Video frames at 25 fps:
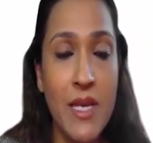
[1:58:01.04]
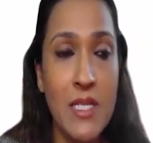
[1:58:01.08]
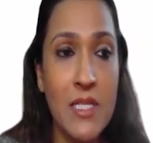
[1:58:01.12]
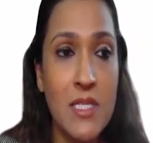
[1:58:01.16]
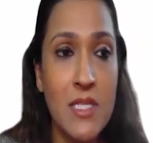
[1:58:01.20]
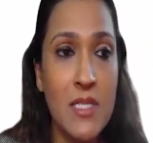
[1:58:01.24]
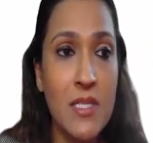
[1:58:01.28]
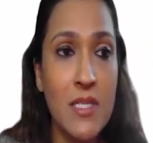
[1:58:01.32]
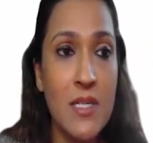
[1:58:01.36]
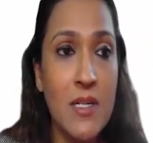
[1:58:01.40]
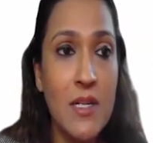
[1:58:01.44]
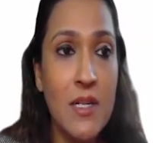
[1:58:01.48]

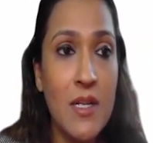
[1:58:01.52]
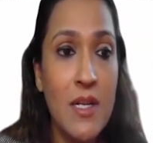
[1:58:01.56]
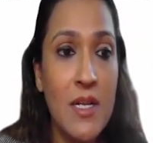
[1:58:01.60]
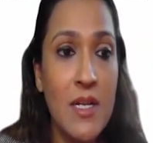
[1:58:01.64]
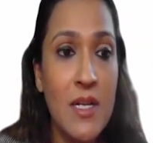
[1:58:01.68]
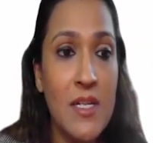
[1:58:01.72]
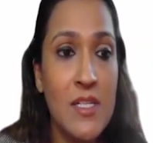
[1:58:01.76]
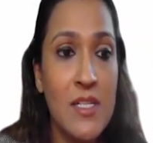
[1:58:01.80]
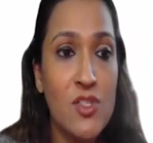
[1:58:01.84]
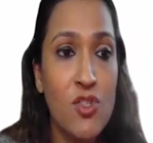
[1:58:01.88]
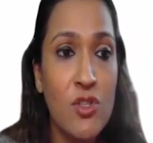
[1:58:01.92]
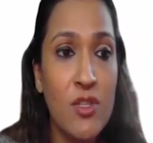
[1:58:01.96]
means.
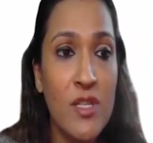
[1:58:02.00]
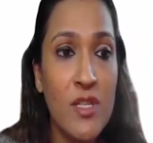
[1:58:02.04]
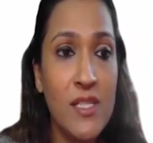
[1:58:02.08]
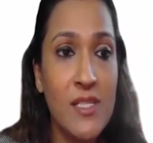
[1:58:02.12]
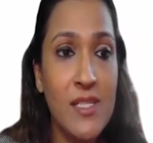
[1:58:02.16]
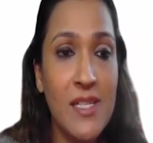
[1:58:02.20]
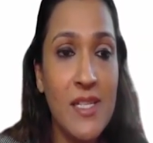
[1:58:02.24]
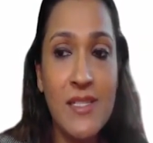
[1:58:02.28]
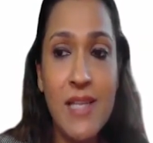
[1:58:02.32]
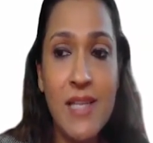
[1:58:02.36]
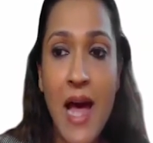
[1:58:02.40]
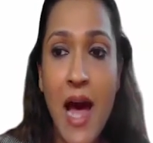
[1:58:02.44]
So
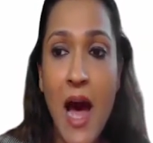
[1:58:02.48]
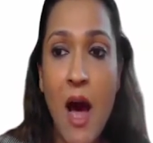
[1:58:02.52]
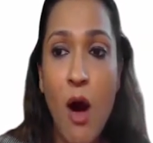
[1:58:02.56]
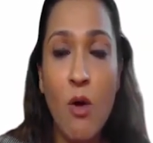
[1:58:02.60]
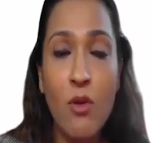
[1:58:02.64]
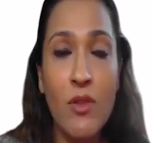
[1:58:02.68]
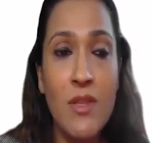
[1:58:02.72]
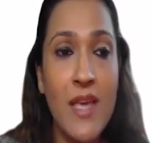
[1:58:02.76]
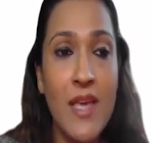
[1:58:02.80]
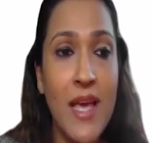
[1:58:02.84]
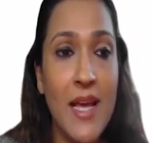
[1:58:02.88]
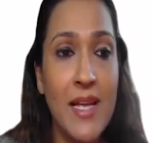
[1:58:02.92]
this is
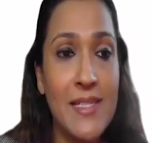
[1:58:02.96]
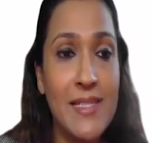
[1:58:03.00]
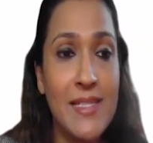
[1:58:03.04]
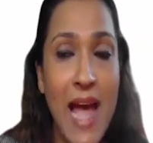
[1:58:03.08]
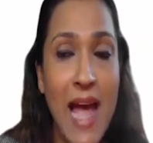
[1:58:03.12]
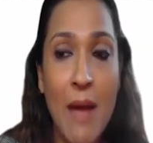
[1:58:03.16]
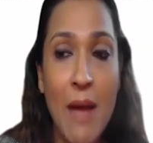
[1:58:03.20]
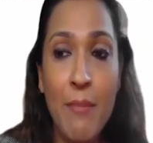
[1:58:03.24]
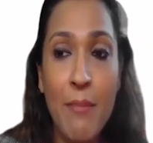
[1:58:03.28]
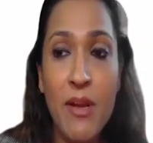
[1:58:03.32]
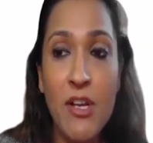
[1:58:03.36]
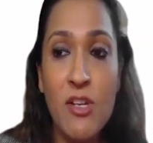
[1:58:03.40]
how the
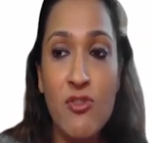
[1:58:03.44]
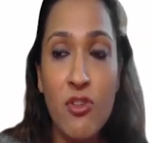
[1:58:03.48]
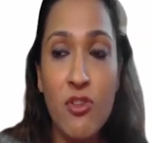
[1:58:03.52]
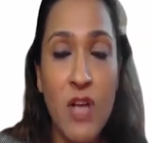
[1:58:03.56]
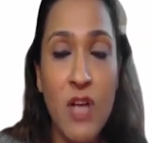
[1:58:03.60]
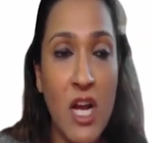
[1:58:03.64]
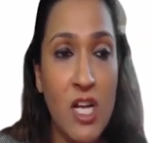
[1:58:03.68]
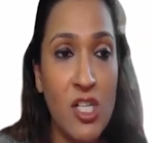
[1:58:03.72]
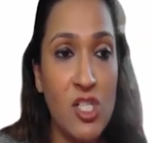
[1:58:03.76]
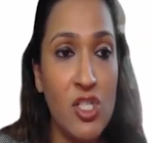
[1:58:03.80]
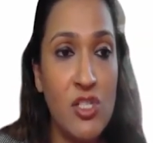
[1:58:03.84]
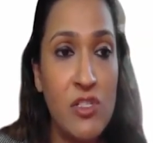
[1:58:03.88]
exam
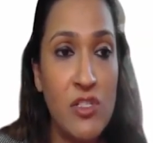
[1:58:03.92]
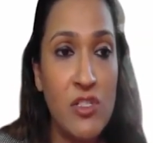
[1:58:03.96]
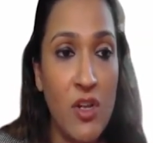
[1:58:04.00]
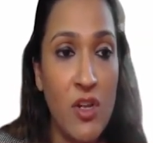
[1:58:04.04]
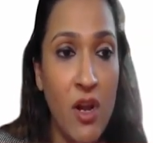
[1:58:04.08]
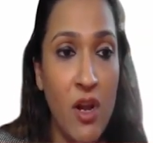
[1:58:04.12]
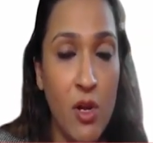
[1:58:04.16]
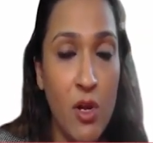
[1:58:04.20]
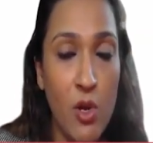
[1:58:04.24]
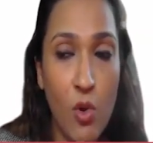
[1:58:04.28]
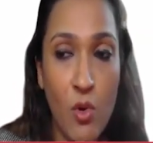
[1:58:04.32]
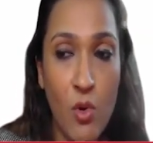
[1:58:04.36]
introduction is
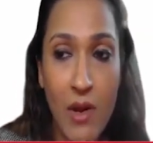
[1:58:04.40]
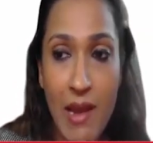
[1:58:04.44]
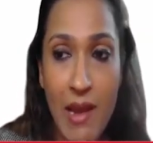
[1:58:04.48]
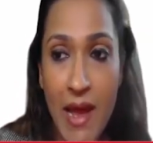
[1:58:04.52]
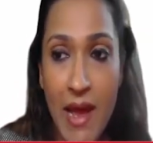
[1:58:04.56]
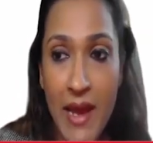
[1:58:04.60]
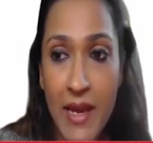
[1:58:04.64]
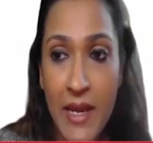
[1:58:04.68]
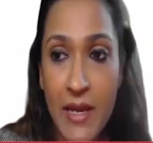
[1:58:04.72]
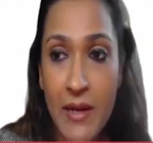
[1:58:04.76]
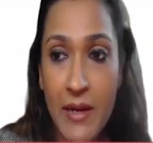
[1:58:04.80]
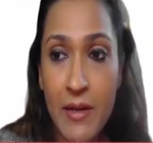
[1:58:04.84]
going to look
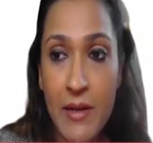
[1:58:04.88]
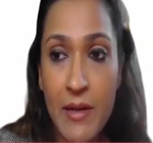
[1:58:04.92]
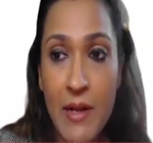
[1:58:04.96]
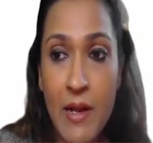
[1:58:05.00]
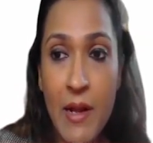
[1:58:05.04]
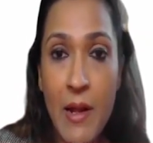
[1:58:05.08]
like.